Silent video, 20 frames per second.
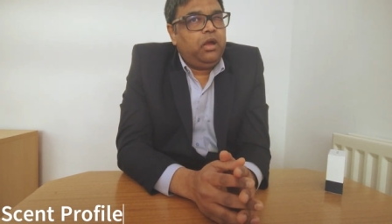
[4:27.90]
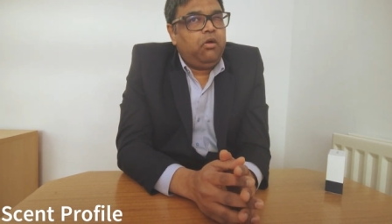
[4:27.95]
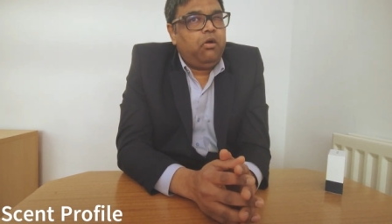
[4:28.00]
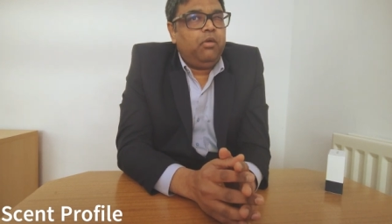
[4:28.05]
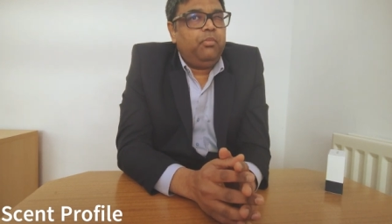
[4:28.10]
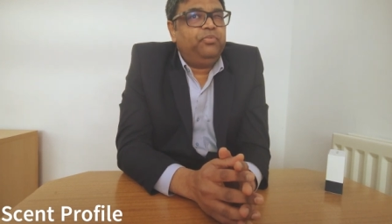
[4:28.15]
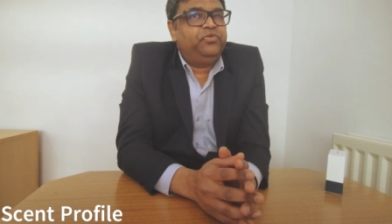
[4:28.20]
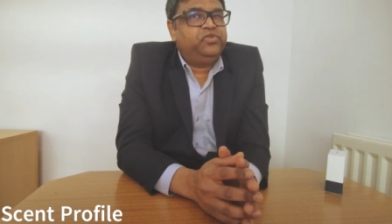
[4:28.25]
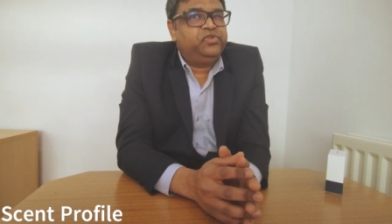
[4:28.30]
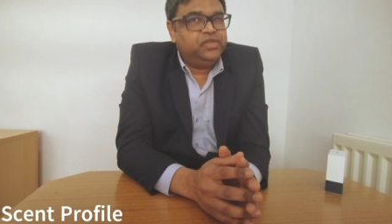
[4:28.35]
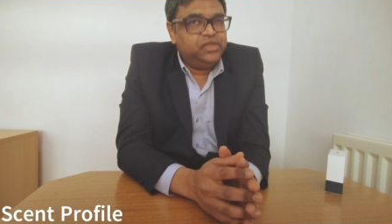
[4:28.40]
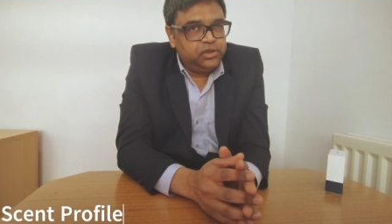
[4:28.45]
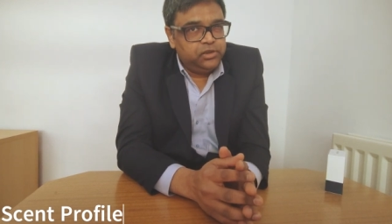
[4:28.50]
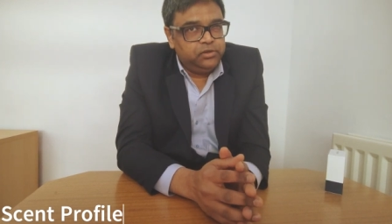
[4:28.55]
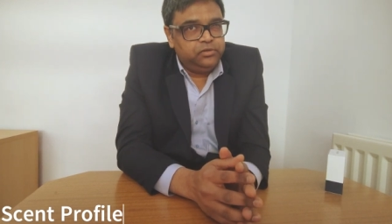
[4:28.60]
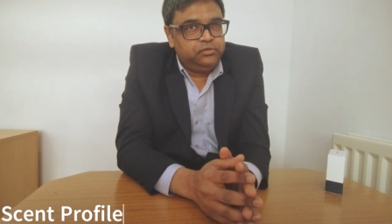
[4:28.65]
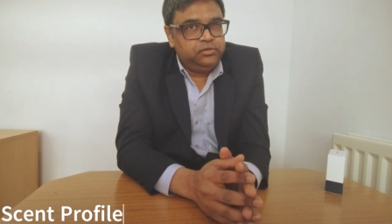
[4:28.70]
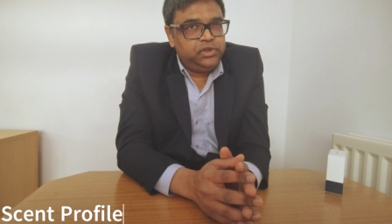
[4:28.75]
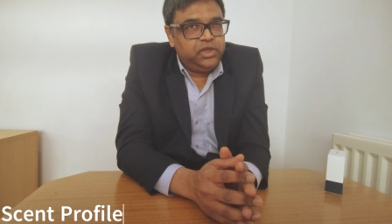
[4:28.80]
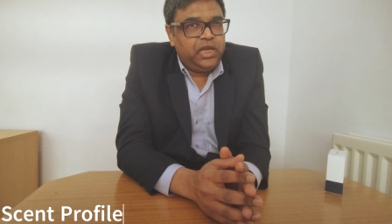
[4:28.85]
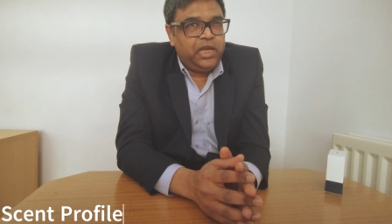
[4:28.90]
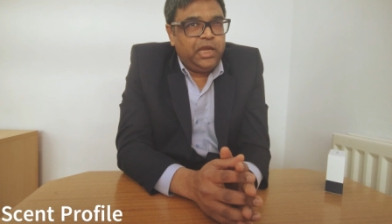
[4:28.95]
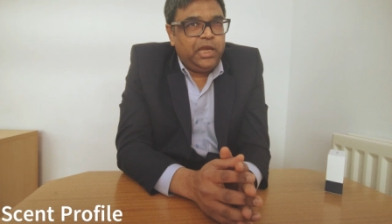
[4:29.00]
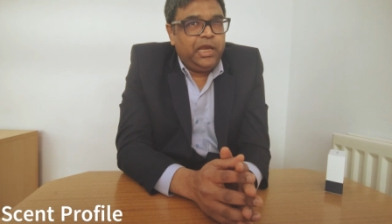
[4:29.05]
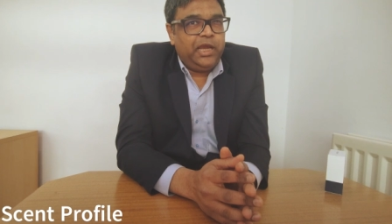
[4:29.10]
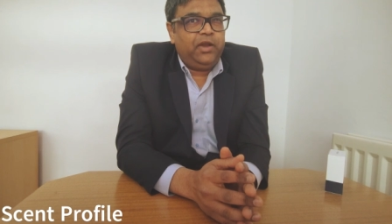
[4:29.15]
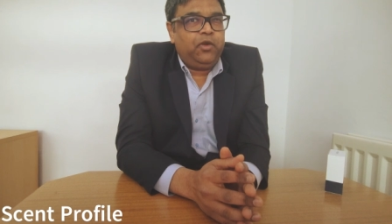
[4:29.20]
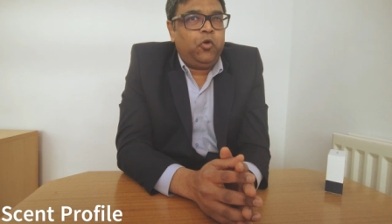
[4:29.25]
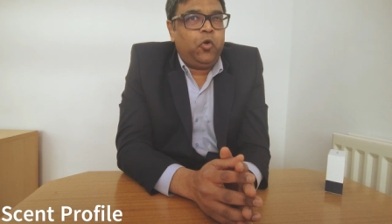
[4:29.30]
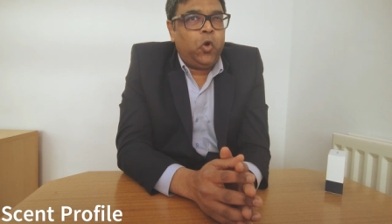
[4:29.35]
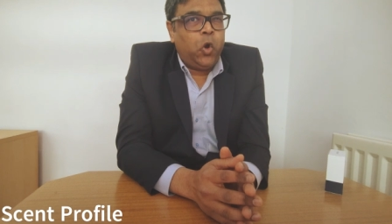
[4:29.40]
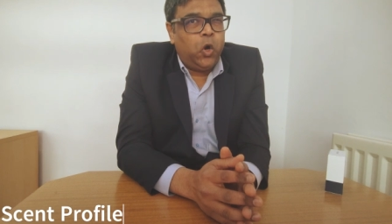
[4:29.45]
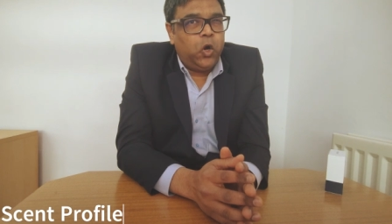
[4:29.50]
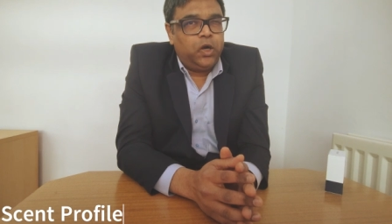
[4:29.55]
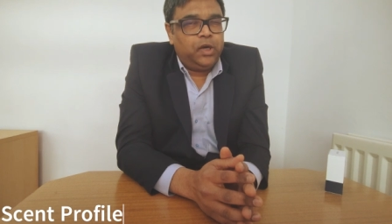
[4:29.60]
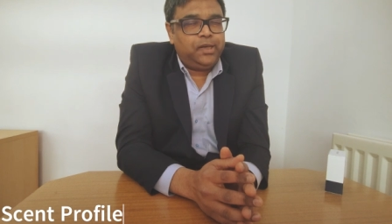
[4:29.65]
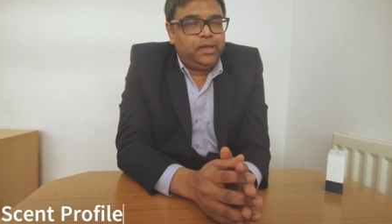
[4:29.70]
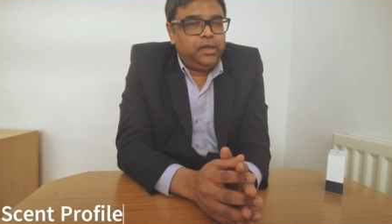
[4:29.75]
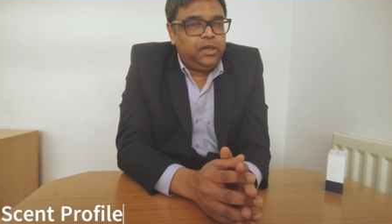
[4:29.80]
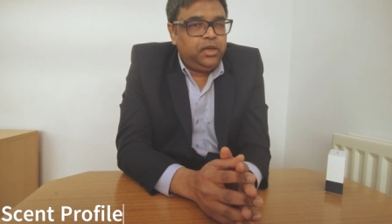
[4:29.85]
observed and
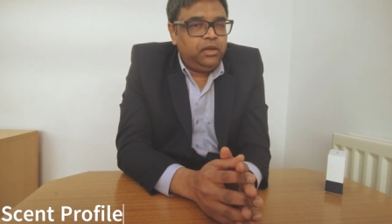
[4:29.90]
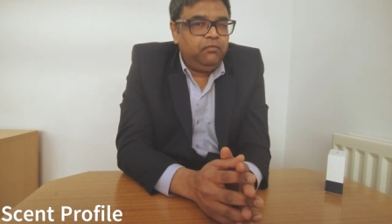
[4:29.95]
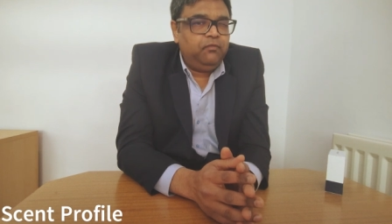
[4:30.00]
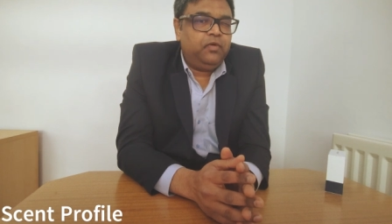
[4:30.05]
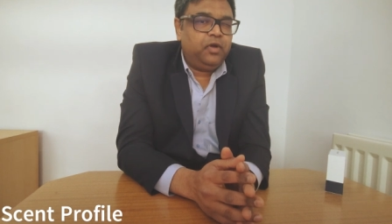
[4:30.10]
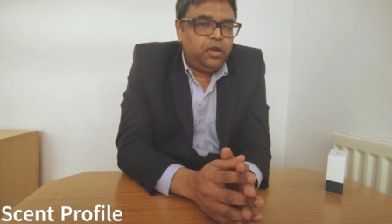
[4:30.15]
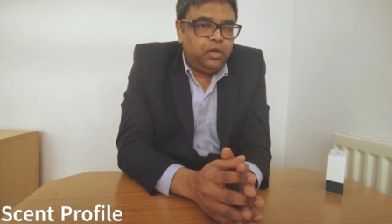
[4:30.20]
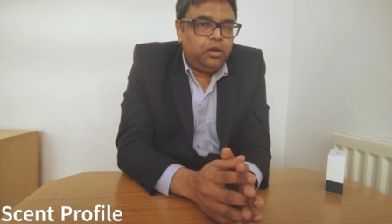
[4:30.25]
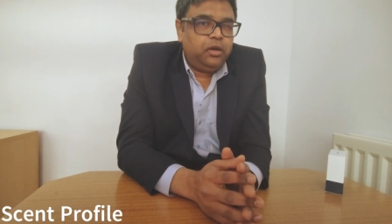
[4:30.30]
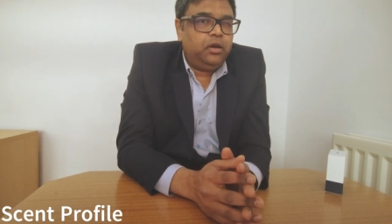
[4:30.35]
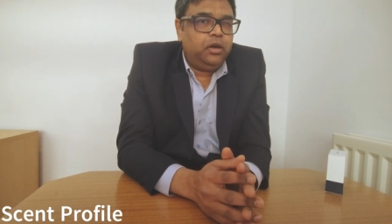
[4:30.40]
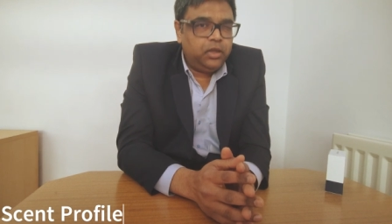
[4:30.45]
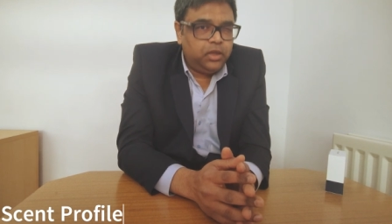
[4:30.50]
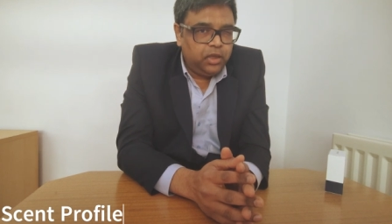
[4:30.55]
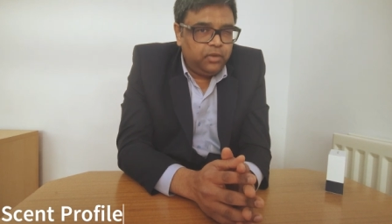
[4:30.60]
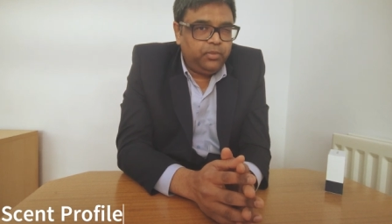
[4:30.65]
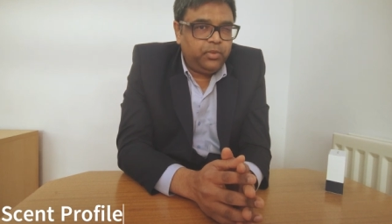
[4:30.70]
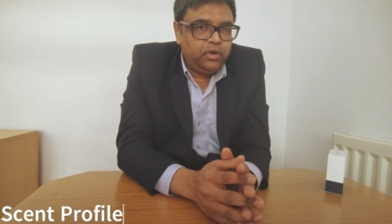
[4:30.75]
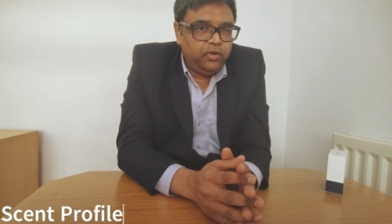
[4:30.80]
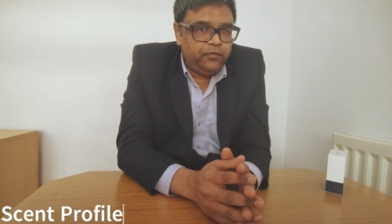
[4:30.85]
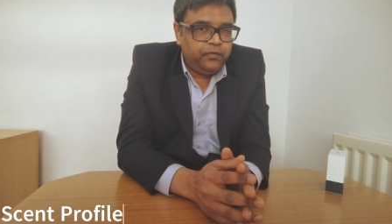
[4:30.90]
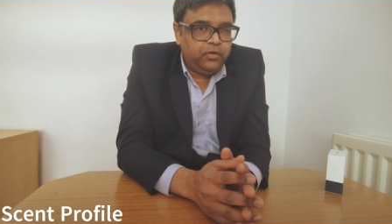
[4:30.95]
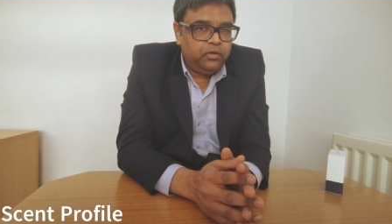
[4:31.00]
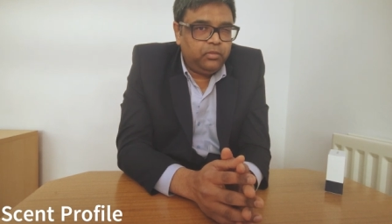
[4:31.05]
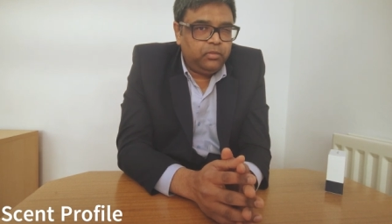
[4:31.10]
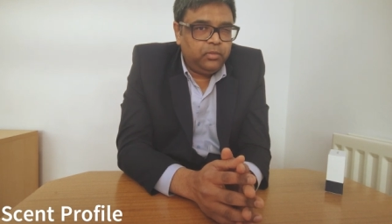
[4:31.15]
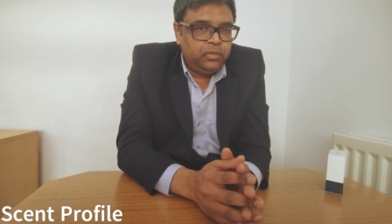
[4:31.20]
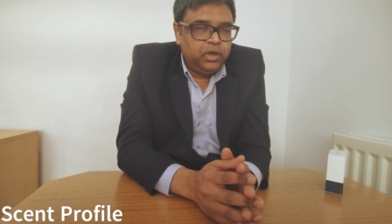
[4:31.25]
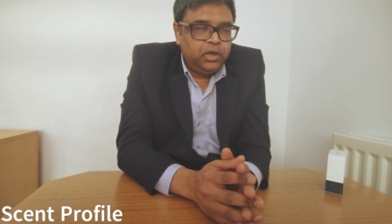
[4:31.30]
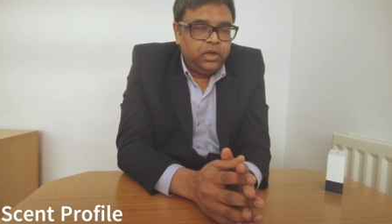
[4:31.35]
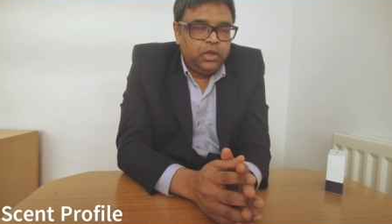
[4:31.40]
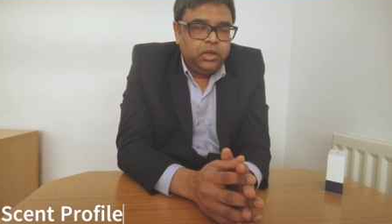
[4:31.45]
got in one other perfume